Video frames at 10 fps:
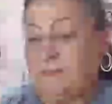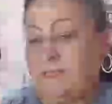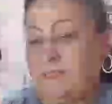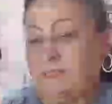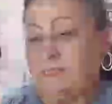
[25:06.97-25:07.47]

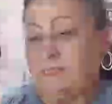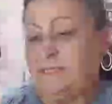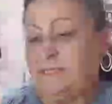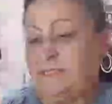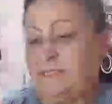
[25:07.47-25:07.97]
let's see, it
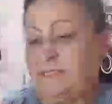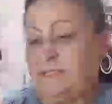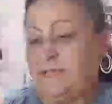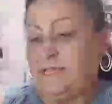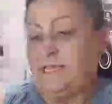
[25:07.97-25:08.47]
says
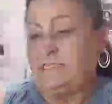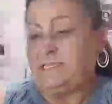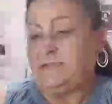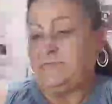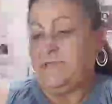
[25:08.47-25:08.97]

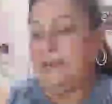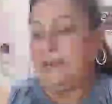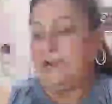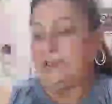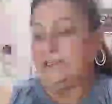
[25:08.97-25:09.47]
easy create
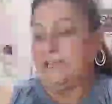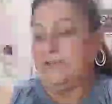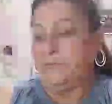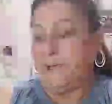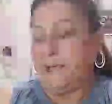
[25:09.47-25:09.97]
large
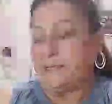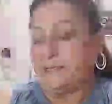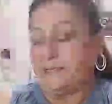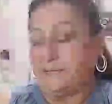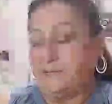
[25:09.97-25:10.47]
scale
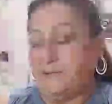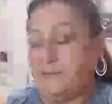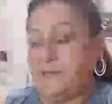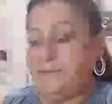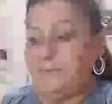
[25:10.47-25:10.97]
boxes. So you
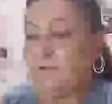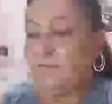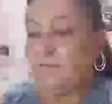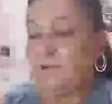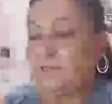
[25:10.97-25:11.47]
can make
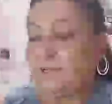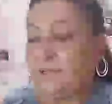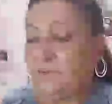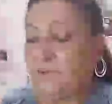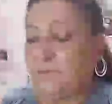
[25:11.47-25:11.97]
bigger ones than
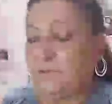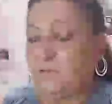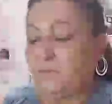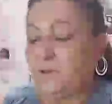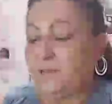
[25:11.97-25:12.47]
the ones we
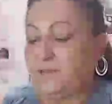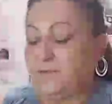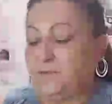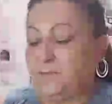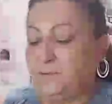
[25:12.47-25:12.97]
normally
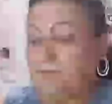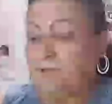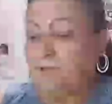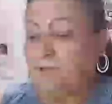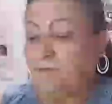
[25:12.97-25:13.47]
do.
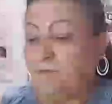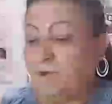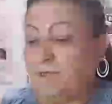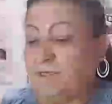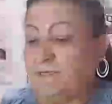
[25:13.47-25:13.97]
If you
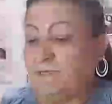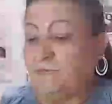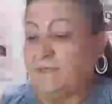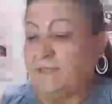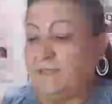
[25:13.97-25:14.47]
want to
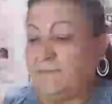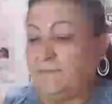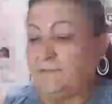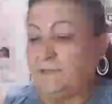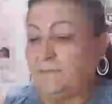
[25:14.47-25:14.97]
do a gift
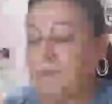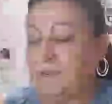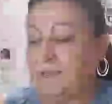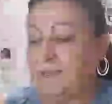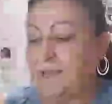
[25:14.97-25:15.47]
or something
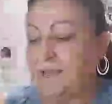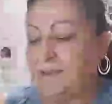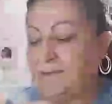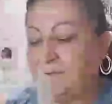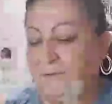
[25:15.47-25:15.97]
like
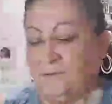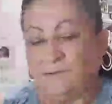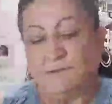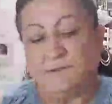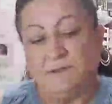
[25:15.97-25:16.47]
that.
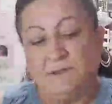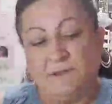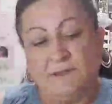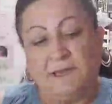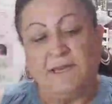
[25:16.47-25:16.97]

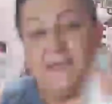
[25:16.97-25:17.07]
And